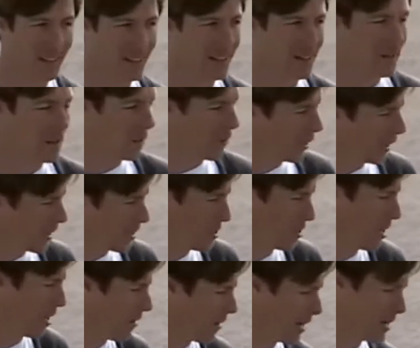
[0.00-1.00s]
You know, you want to get
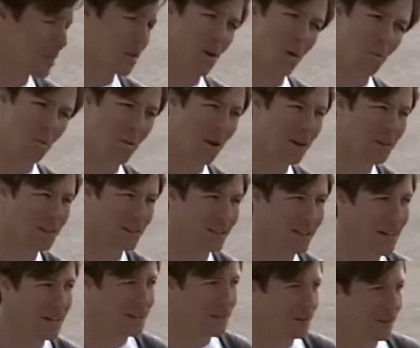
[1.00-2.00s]
Jerry his own present,
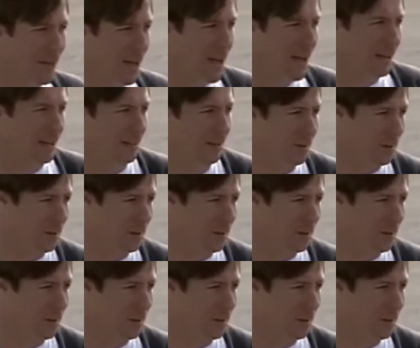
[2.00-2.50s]
that's okay. You